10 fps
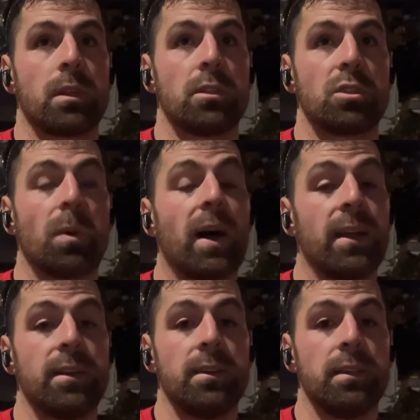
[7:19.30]
squat
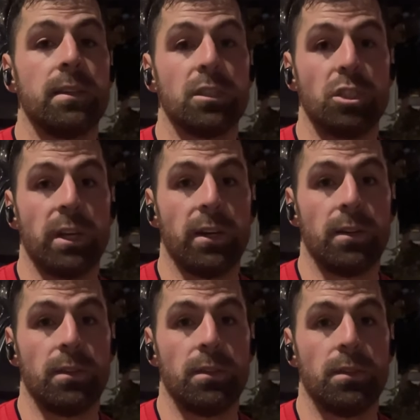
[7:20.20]
in the chair,
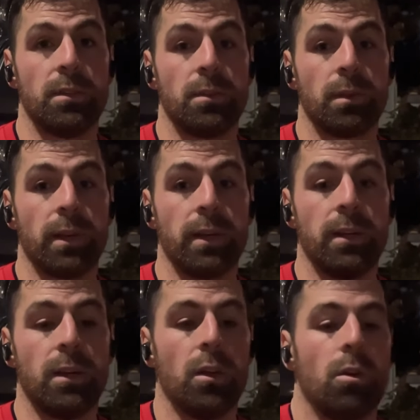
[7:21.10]
okay?
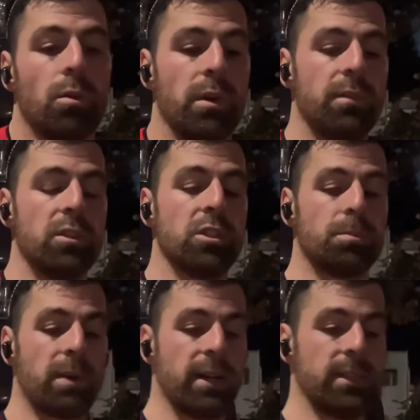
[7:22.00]
Or even
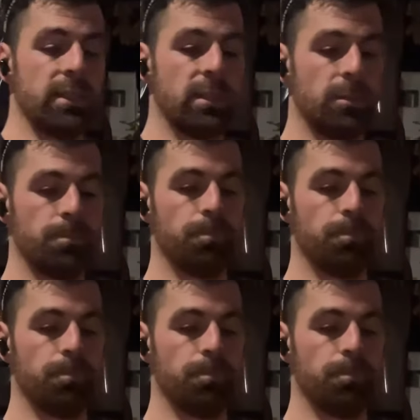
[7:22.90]
just practice